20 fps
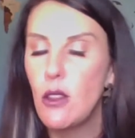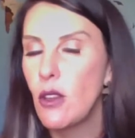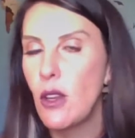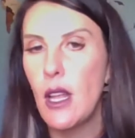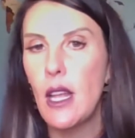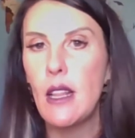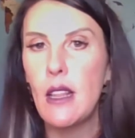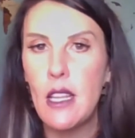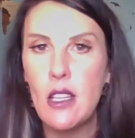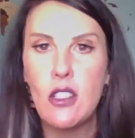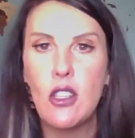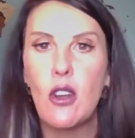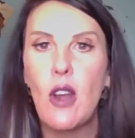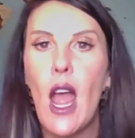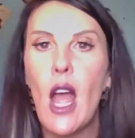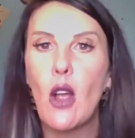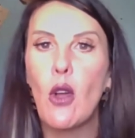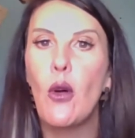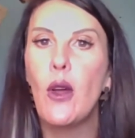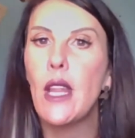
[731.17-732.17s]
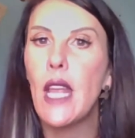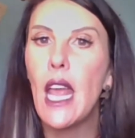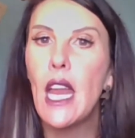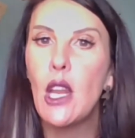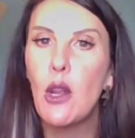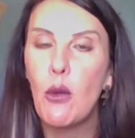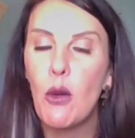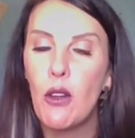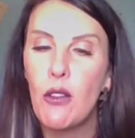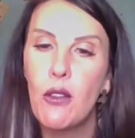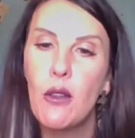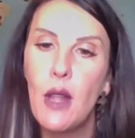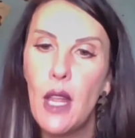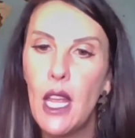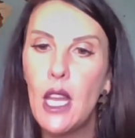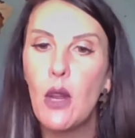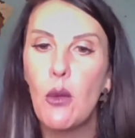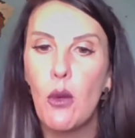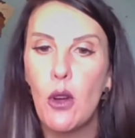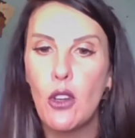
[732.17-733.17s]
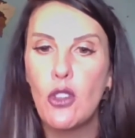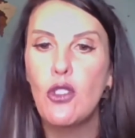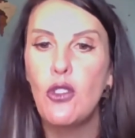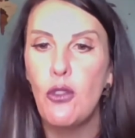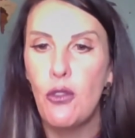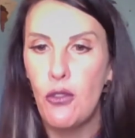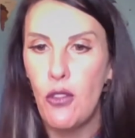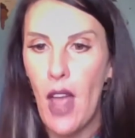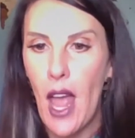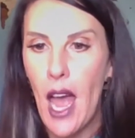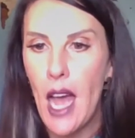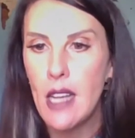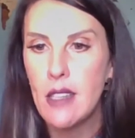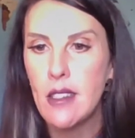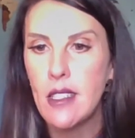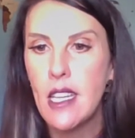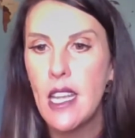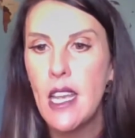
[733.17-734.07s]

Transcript: At least they're not going anywhere too fast.